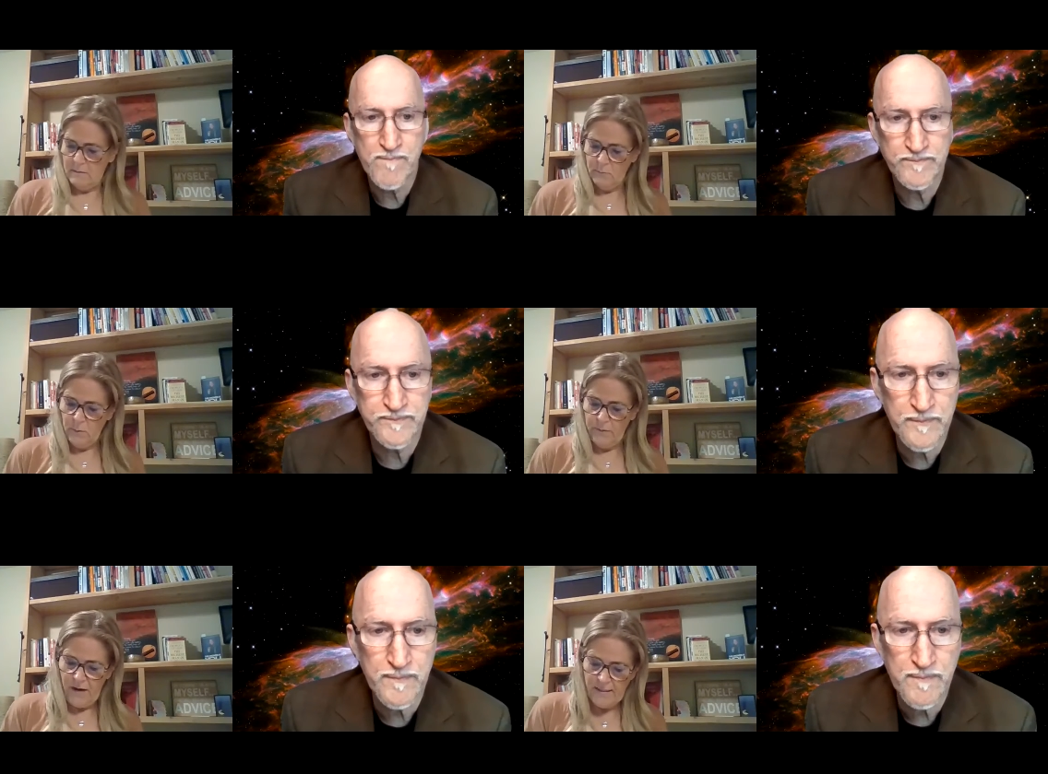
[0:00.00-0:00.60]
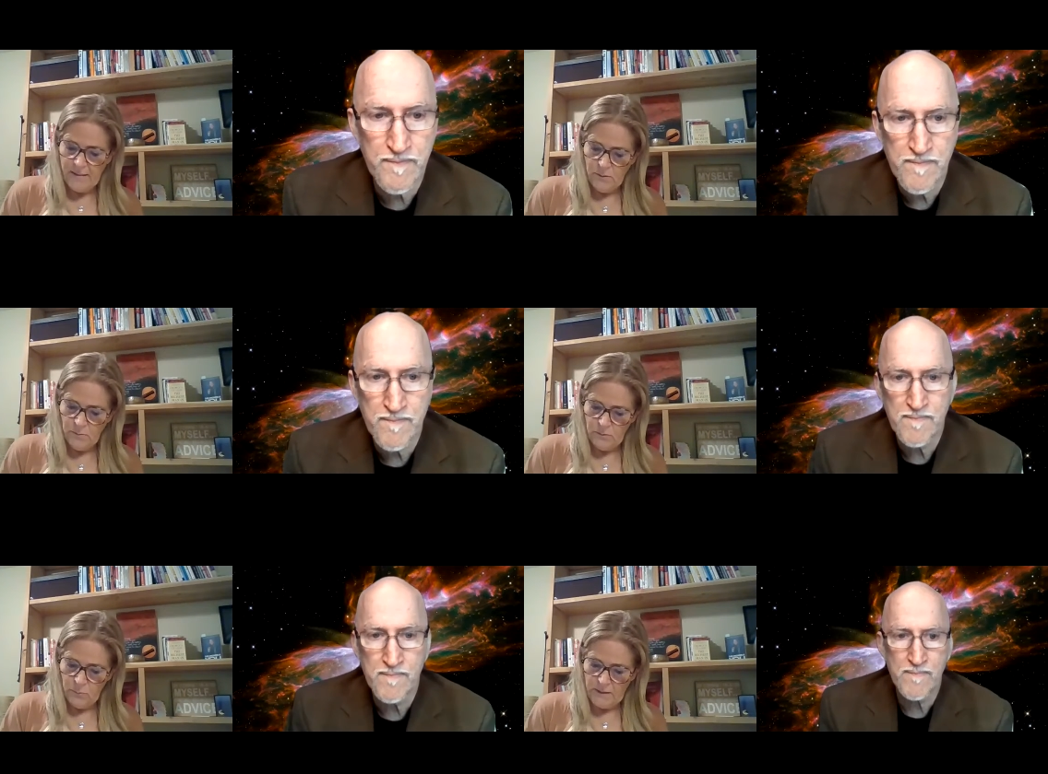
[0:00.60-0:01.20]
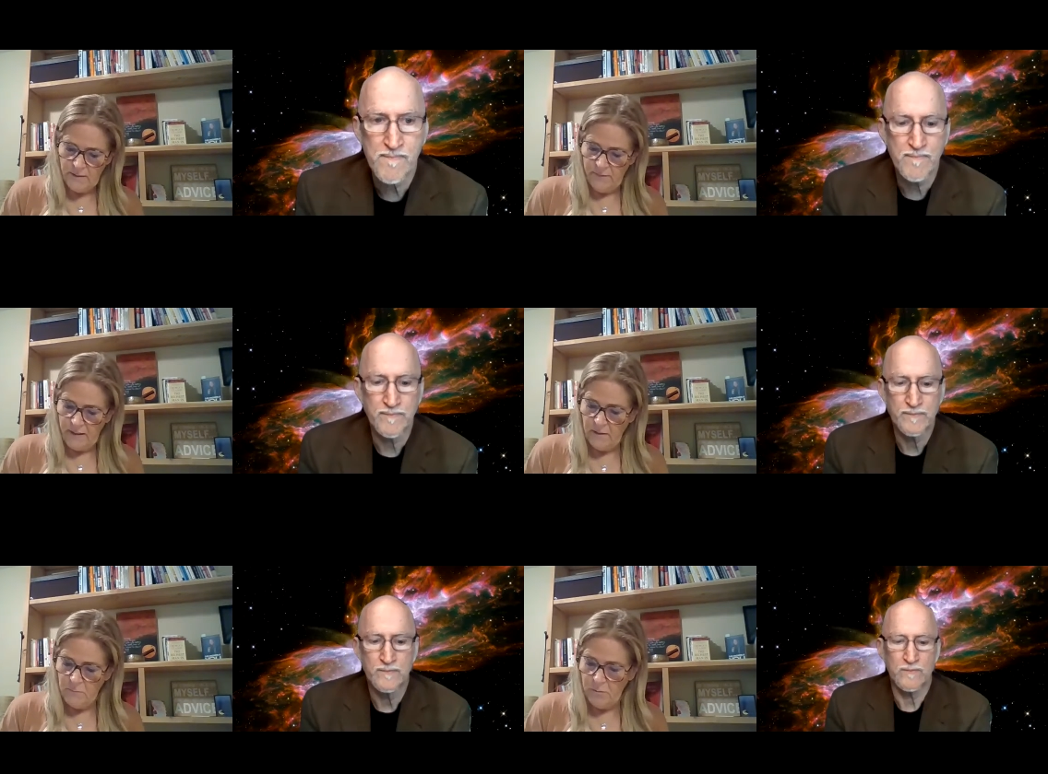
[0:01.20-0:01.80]
Speaker 1: we find out what's
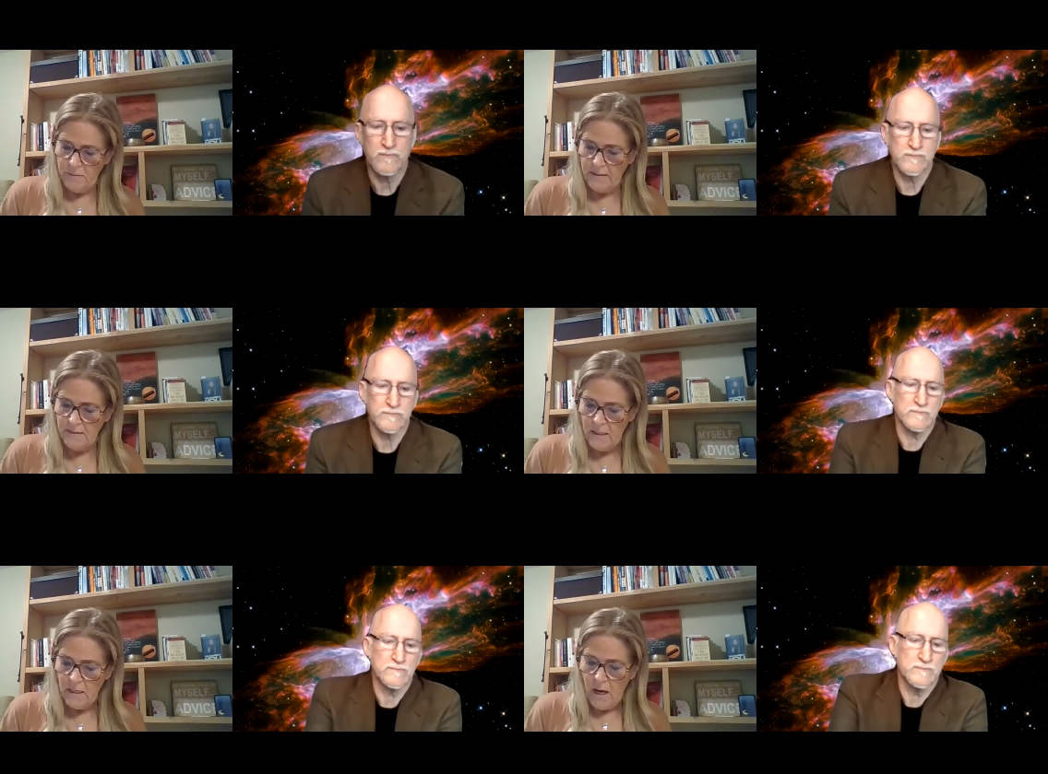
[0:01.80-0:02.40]
available because